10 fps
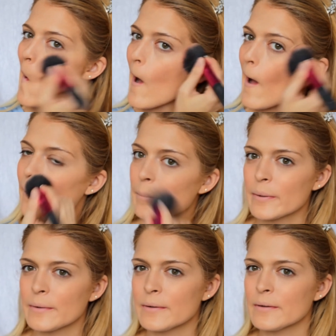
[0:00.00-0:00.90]
up,
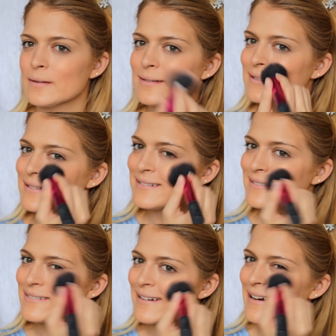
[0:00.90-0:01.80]

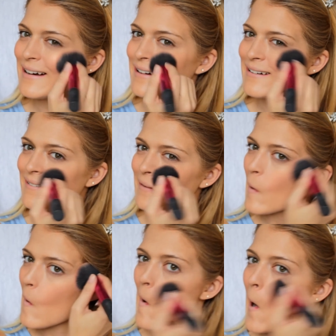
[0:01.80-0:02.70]
round,
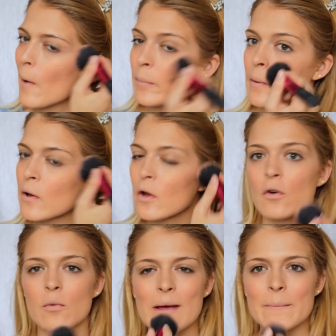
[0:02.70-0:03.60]
up.
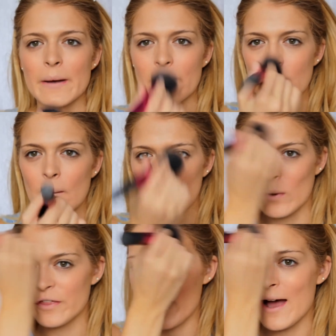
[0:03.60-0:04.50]
Remember,
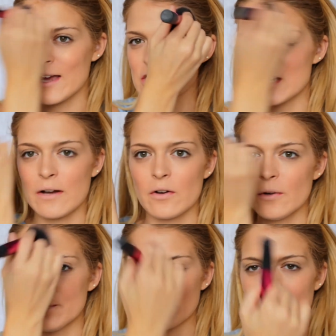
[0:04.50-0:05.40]
with
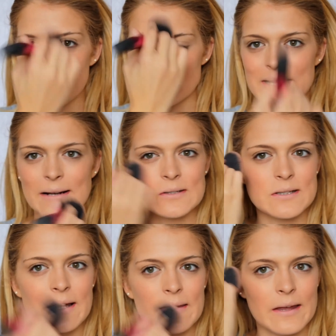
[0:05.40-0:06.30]
eyeshadow, I just like to
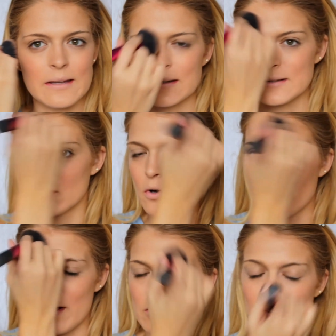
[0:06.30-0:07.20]
take the excess and go
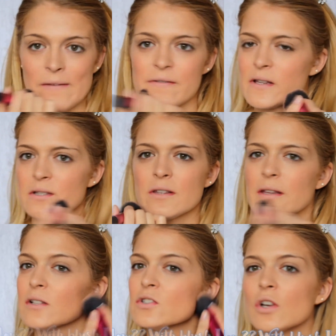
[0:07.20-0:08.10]
around all my face so
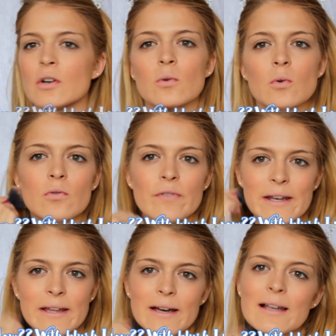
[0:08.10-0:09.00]
that it's not all
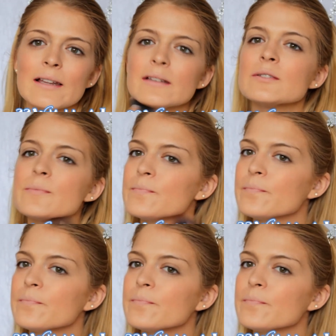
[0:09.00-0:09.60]
funny colors.